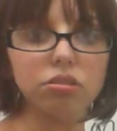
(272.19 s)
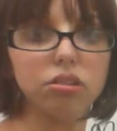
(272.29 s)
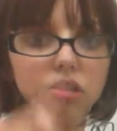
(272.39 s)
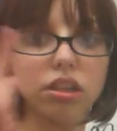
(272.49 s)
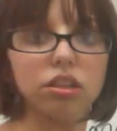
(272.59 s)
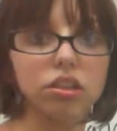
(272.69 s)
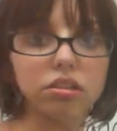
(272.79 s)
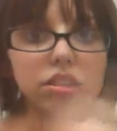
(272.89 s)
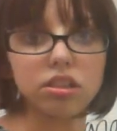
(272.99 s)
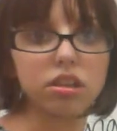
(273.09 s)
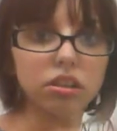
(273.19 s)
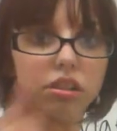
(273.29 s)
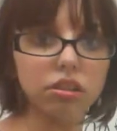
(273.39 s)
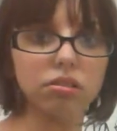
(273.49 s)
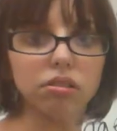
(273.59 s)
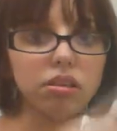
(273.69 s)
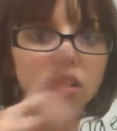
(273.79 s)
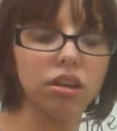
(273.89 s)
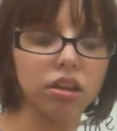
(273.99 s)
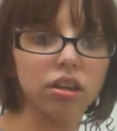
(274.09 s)
You need to do this on your
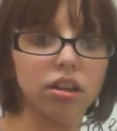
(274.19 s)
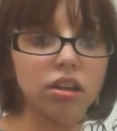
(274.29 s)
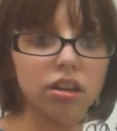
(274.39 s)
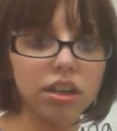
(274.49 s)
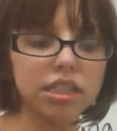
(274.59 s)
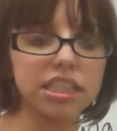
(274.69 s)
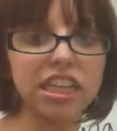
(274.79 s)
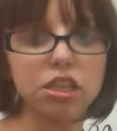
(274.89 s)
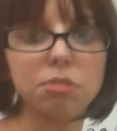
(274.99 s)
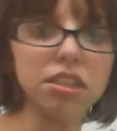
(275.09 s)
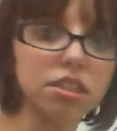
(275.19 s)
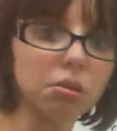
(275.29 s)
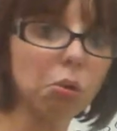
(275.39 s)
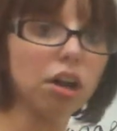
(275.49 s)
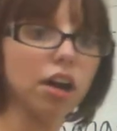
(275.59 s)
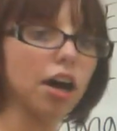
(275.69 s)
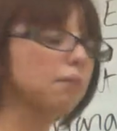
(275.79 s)
assessments and whatnot,